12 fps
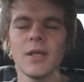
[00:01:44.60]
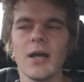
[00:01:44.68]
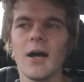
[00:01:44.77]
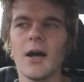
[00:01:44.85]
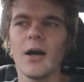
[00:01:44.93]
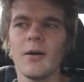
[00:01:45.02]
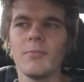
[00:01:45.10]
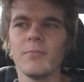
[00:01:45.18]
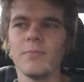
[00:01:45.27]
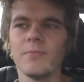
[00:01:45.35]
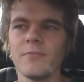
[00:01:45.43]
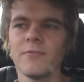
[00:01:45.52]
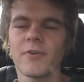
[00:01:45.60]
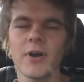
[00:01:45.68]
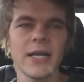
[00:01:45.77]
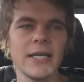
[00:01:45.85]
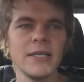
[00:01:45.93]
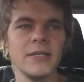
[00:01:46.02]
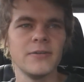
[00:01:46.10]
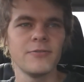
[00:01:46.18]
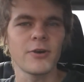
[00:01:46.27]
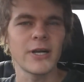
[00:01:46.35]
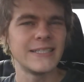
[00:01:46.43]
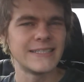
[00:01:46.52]
Very,
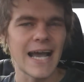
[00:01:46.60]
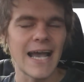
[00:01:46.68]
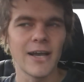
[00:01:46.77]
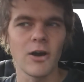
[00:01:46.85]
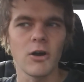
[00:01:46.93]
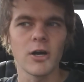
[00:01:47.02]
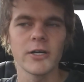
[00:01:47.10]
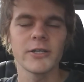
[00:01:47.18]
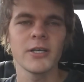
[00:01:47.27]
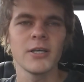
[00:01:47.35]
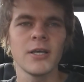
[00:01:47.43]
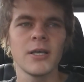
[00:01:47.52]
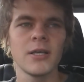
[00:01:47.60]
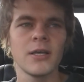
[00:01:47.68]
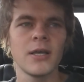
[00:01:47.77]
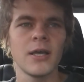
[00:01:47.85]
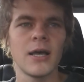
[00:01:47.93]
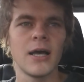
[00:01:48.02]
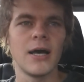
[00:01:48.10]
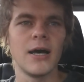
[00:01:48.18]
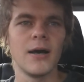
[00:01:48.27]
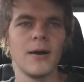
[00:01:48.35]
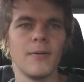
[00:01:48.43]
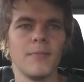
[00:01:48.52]
very Die Hard.
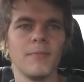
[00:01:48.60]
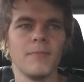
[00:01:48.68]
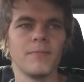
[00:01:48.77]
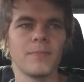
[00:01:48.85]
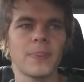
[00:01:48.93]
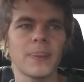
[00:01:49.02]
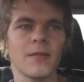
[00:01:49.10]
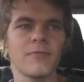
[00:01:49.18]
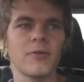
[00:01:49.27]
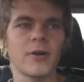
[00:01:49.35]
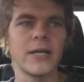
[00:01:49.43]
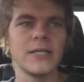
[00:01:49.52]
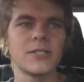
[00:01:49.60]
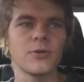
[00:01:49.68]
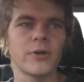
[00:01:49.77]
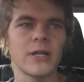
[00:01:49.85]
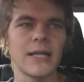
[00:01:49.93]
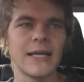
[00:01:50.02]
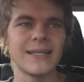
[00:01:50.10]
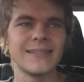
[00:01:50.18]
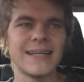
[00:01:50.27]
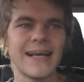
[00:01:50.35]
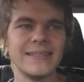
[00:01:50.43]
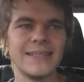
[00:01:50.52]
Very sort of like
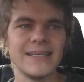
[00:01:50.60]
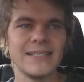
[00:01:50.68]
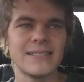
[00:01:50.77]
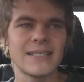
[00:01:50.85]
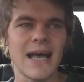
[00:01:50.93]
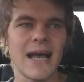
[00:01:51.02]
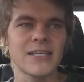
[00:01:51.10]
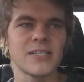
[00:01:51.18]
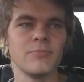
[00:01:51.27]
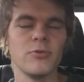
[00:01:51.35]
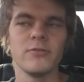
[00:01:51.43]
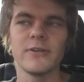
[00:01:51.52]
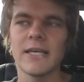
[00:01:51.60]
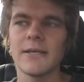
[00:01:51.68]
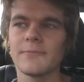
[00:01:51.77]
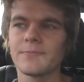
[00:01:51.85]
90s action movie.